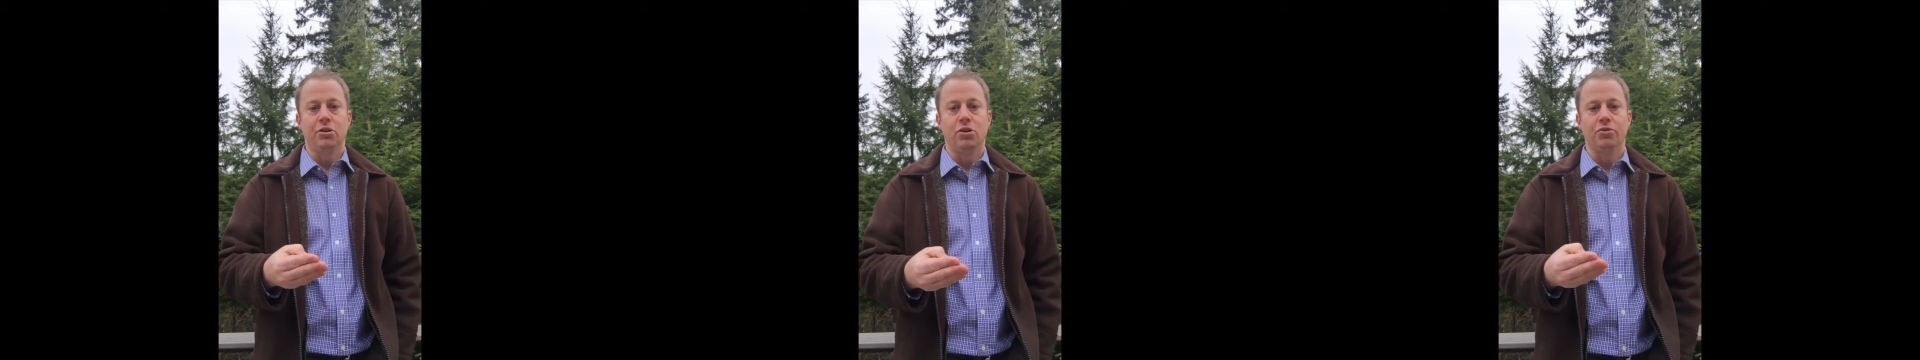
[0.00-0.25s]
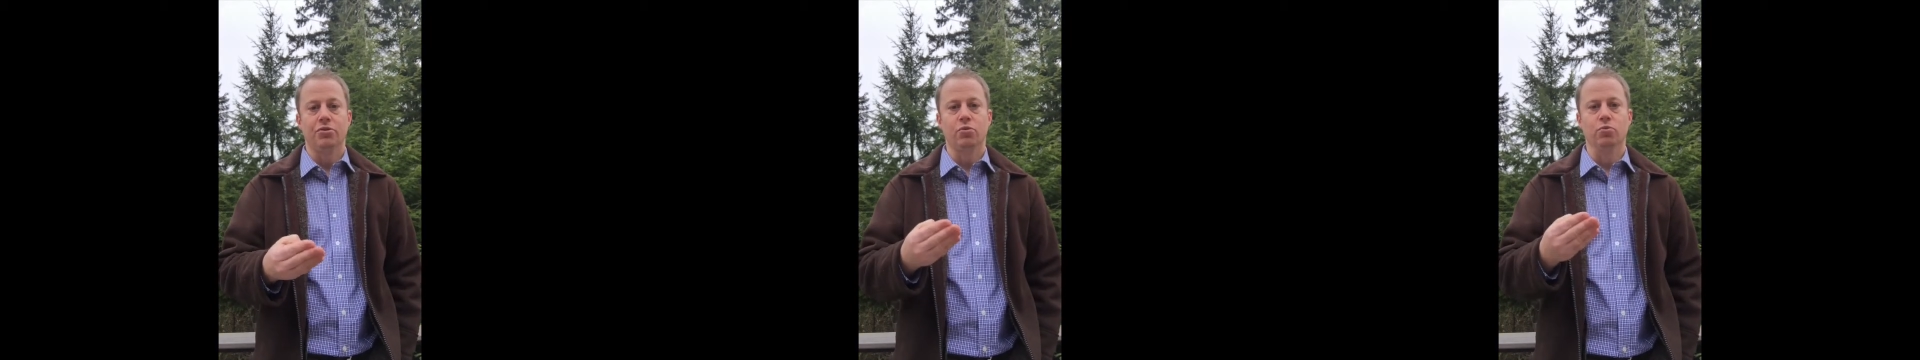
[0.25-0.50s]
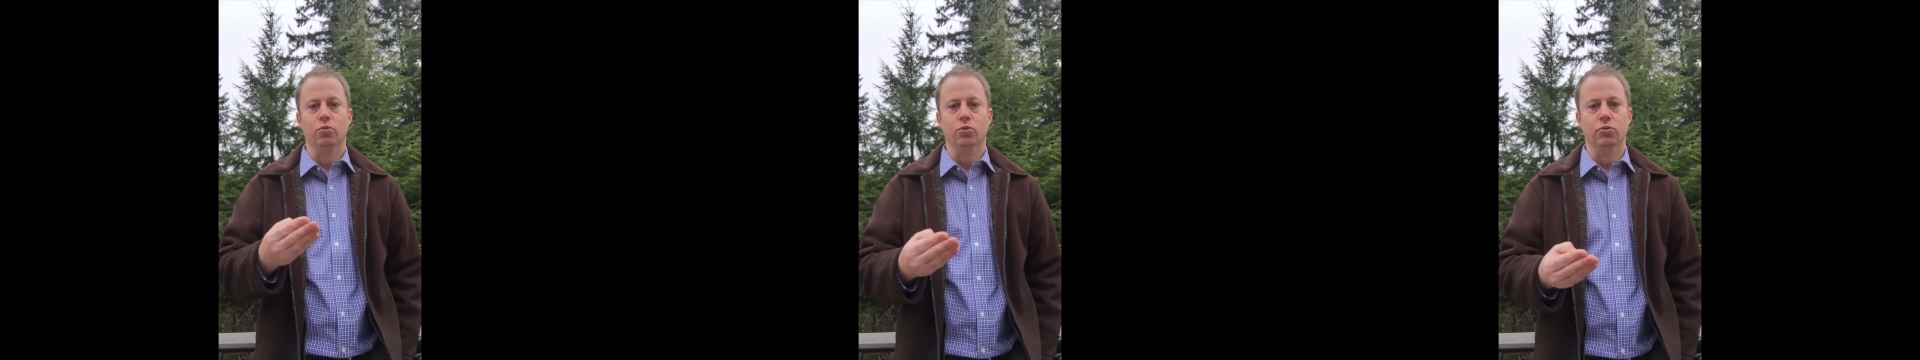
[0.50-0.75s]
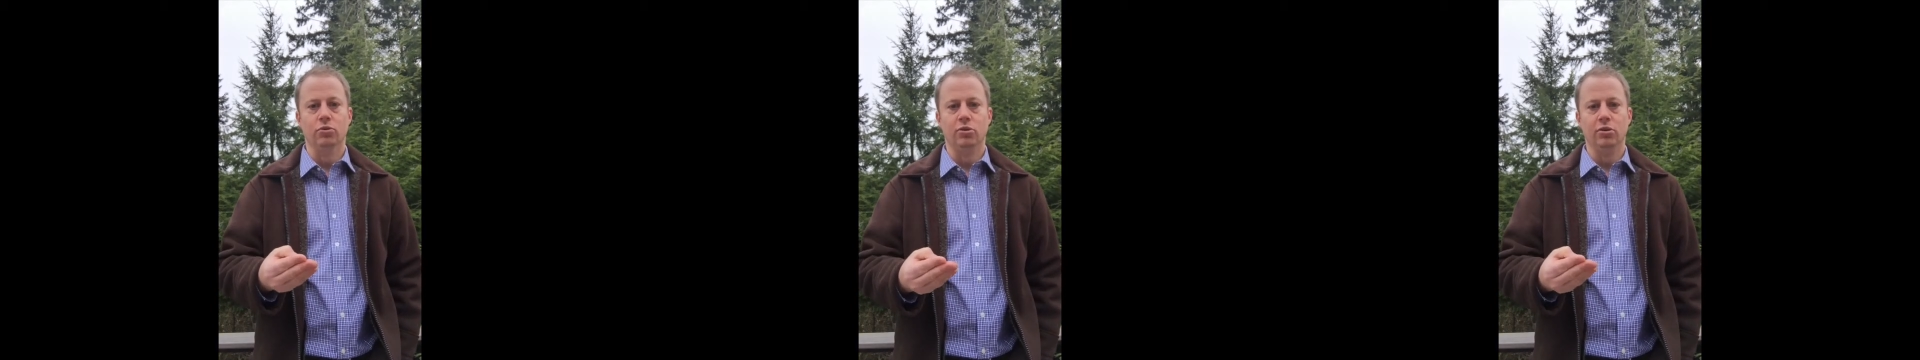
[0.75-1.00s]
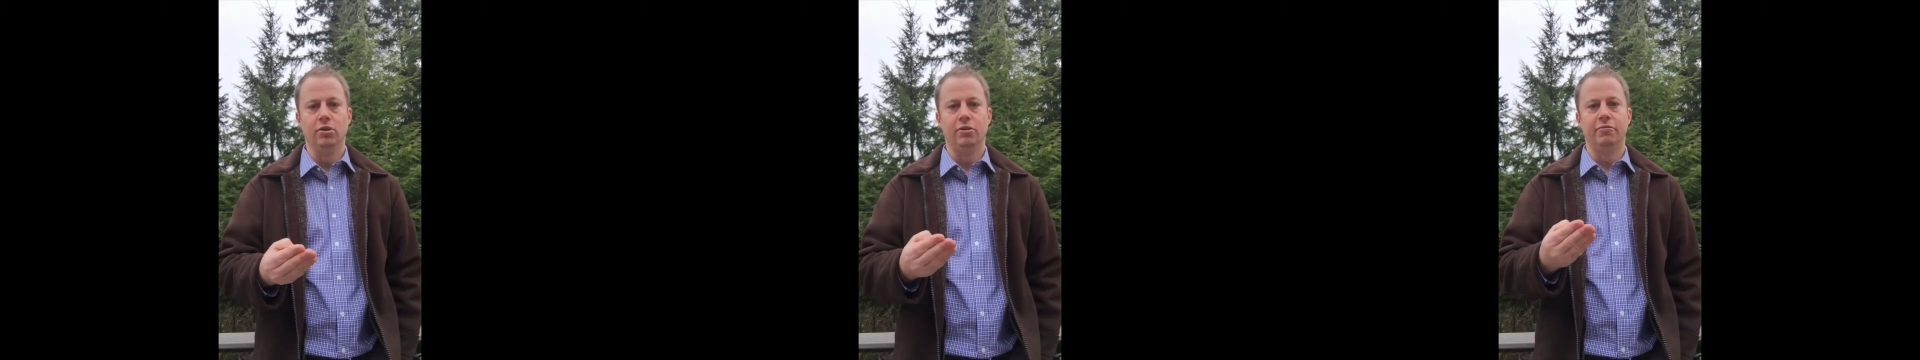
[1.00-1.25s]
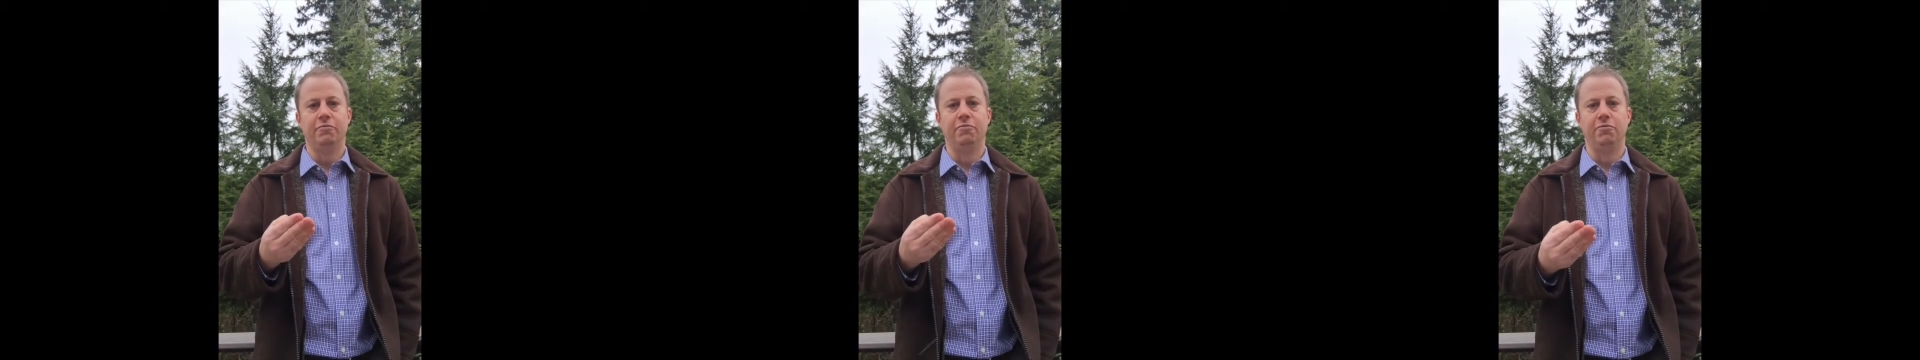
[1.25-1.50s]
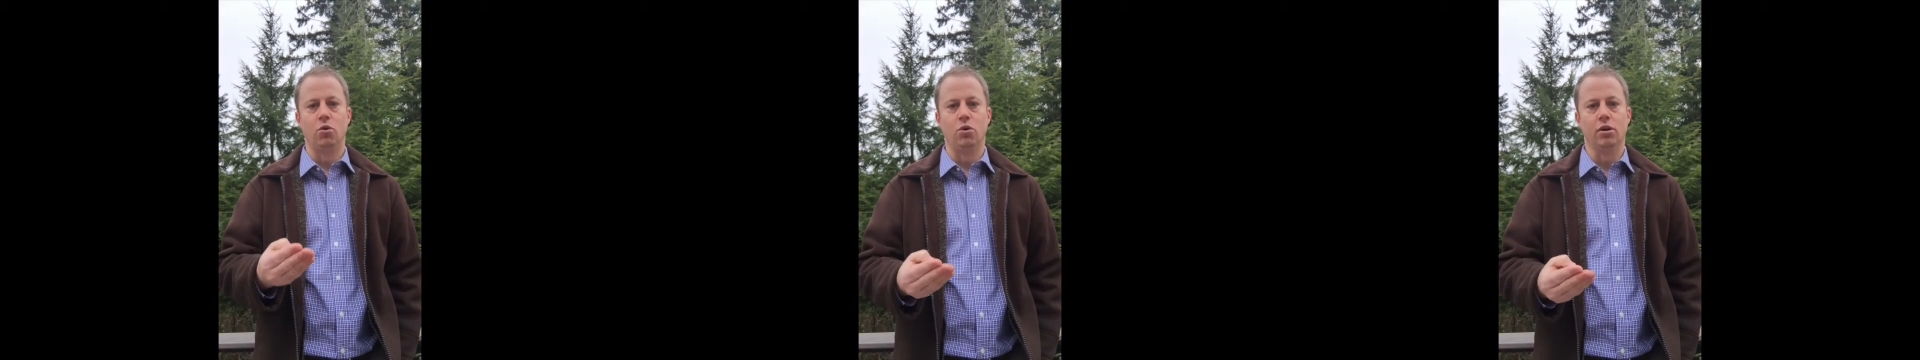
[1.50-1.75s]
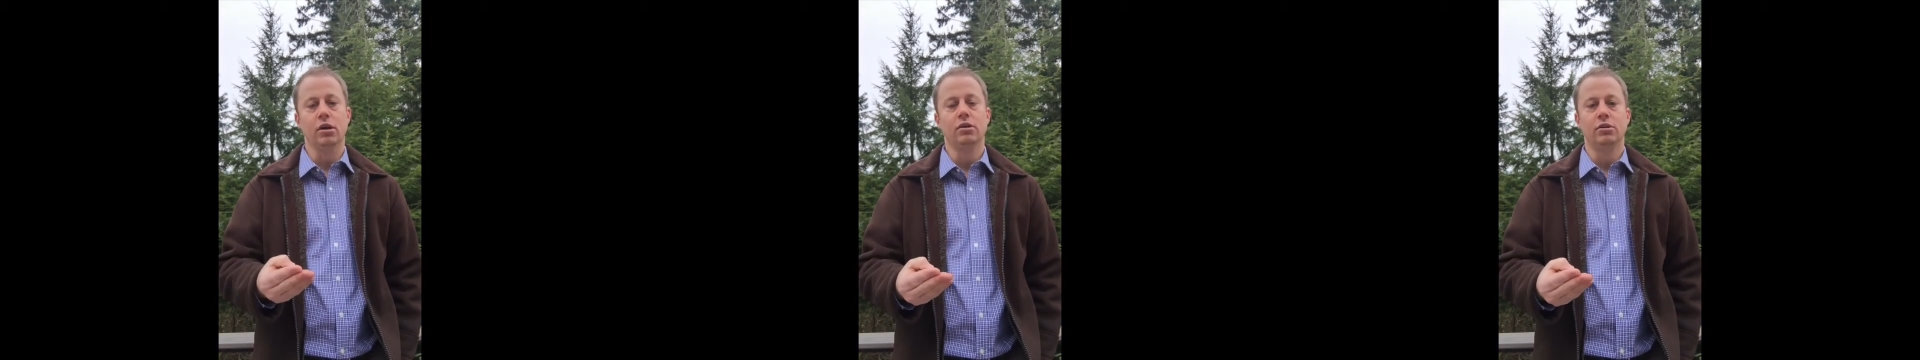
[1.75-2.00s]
called the Rule of 4.